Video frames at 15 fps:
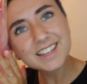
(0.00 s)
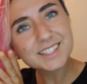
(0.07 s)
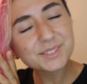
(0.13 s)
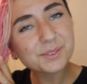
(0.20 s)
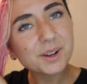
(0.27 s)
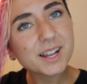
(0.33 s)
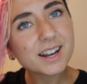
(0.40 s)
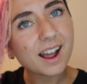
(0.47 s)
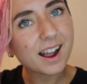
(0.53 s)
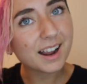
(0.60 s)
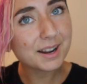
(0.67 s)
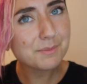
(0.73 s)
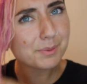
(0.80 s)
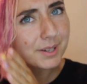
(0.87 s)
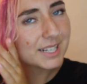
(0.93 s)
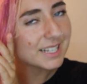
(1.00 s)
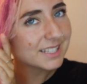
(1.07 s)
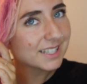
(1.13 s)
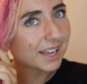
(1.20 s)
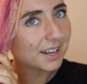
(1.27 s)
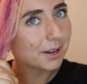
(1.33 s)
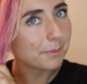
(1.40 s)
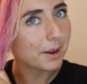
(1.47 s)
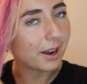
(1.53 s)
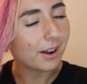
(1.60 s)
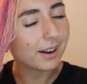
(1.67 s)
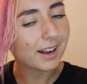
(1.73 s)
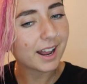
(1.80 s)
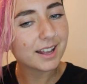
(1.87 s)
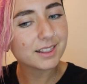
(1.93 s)
this one I'm pretty excited
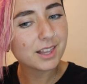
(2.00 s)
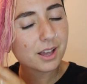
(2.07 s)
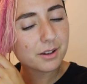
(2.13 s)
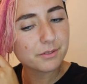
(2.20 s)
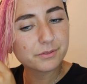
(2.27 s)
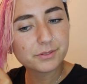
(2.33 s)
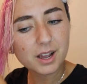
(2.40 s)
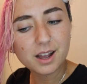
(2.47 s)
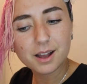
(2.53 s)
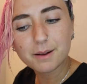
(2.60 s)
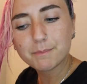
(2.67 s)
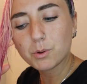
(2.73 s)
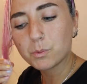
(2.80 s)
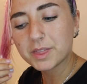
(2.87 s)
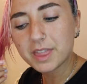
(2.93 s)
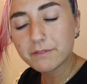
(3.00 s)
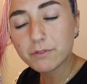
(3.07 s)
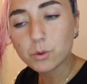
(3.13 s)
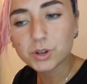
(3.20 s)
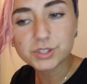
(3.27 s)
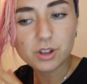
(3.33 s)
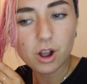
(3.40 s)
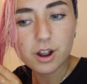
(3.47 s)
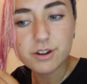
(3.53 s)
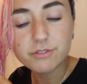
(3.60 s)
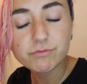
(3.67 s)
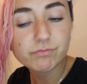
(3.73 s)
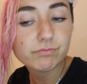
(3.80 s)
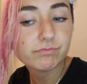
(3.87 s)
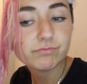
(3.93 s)
about. I love um, when they focus
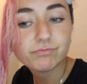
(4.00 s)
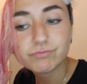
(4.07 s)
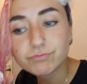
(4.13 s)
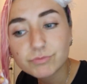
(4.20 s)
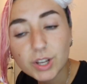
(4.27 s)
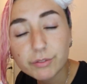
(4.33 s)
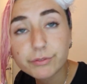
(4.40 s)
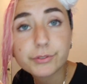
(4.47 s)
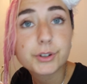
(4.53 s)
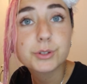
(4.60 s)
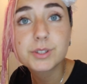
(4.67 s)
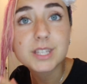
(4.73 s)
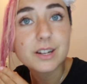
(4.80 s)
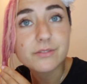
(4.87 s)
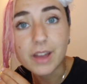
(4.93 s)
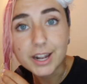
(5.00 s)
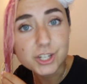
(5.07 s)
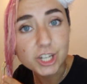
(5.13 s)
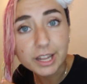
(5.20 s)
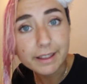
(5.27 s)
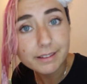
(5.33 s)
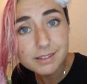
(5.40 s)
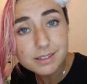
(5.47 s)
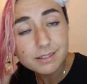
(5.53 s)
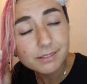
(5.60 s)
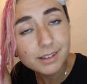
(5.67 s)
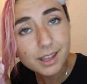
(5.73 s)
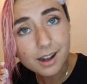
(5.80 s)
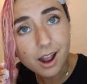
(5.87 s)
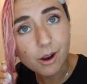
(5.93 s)
on fruits and veggies,
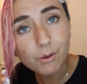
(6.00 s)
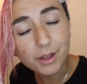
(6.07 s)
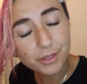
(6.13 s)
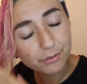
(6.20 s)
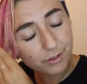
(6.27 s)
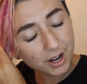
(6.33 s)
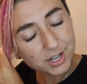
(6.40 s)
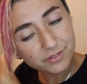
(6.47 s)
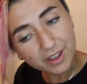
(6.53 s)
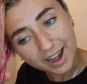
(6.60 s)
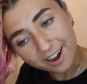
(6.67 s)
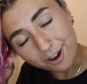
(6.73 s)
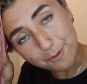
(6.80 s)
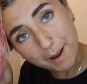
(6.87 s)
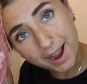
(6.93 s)
you know, on the front of a hair